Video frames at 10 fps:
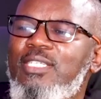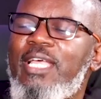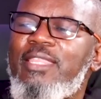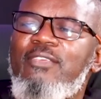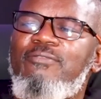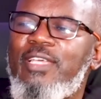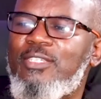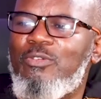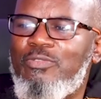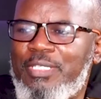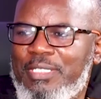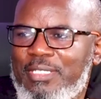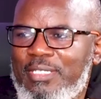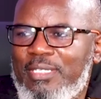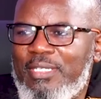and the effect of it
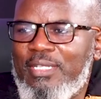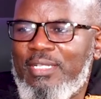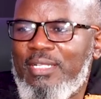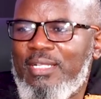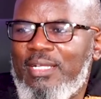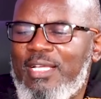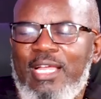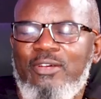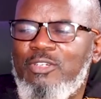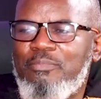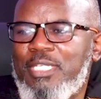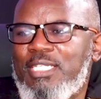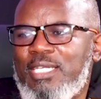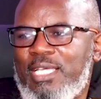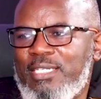cannot be
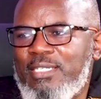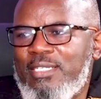denied.